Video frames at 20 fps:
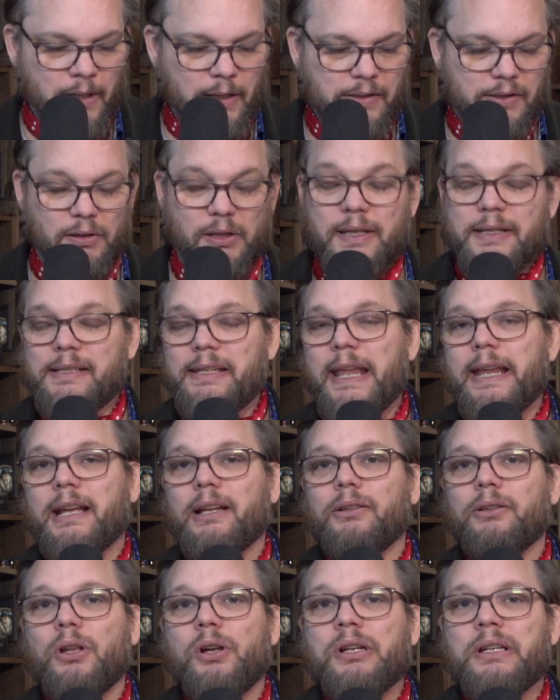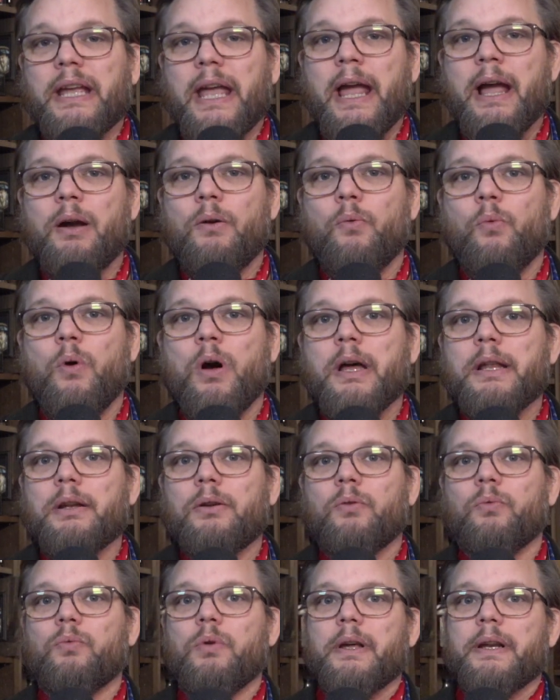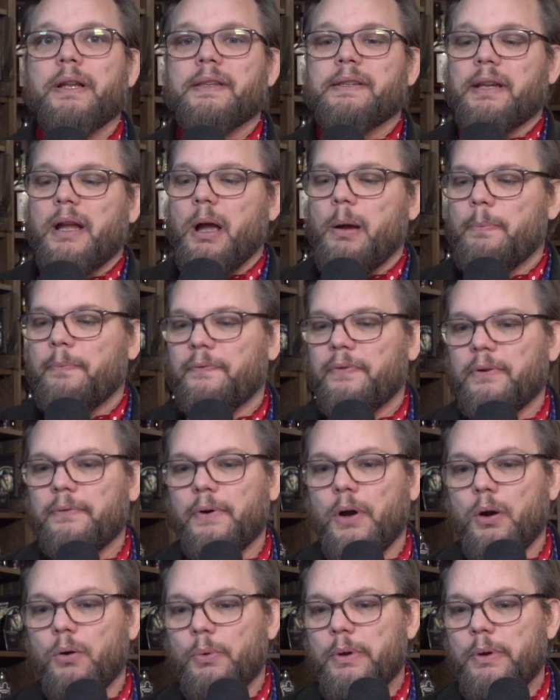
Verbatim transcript: So let's take a look at what is up for vote.